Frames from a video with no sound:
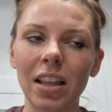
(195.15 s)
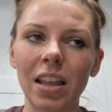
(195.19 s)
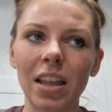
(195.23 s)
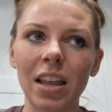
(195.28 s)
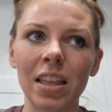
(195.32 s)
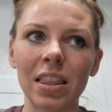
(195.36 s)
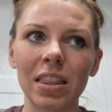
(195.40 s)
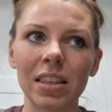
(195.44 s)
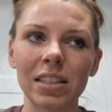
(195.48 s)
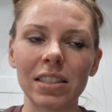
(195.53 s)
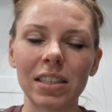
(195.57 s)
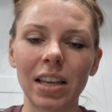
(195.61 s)

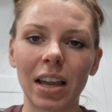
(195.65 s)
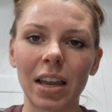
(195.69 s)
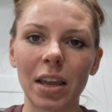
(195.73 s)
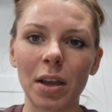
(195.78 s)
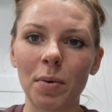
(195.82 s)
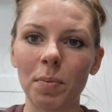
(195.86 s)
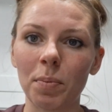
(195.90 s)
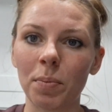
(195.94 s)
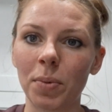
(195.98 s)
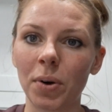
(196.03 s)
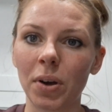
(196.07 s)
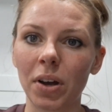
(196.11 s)
in the
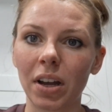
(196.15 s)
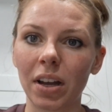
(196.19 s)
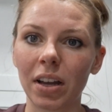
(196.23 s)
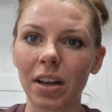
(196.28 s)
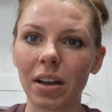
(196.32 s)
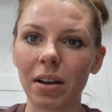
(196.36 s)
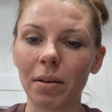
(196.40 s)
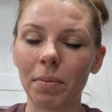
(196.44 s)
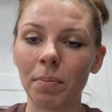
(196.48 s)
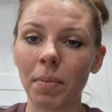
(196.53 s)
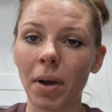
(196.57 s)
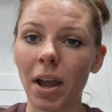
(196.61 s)
2nd book,
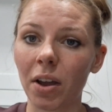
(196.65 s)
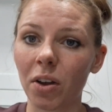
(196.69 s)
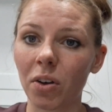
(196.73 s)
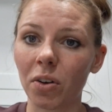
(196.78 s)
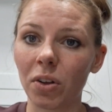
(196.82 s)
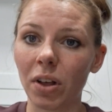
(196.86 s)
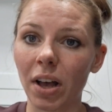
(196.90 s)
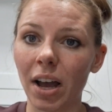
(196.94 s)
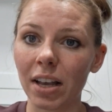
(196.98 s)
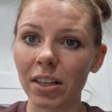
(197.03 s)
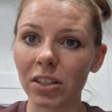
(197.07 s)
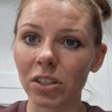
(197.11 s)

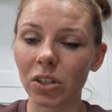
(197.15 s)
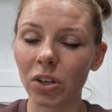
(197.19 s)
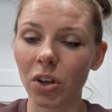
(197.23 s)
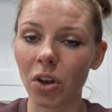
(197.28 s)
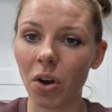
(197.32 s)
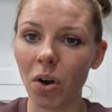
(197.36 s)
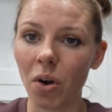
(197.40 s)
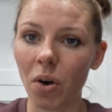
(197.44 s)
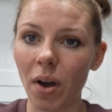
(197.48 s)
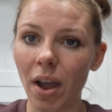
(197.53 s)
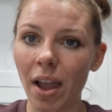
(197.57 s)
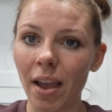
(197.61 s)
Michael has to
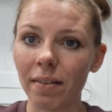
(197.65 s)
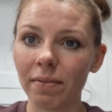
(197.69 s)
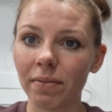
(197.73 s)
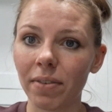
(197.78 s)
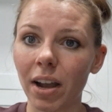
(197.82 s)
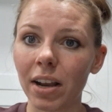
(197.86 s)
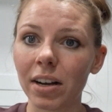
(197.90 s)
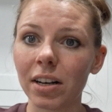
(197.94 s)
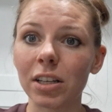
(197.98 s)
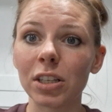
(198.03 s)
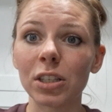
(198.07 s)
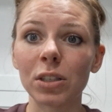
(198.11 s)
go and
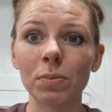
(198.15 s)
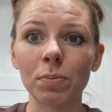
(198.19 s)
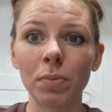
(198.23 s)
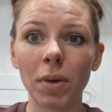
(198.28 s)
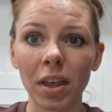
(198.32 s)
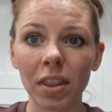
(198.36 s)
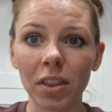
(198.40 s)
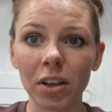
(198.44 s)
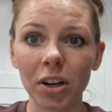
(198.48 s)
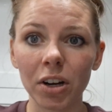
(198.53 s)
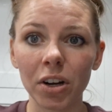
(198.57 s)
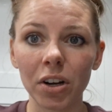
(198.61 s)
find his
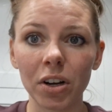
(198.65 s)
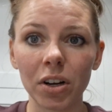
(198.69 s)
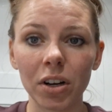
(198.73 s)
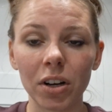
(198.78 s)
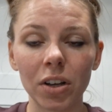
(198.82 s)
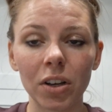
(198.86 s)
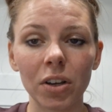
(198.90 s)
mother,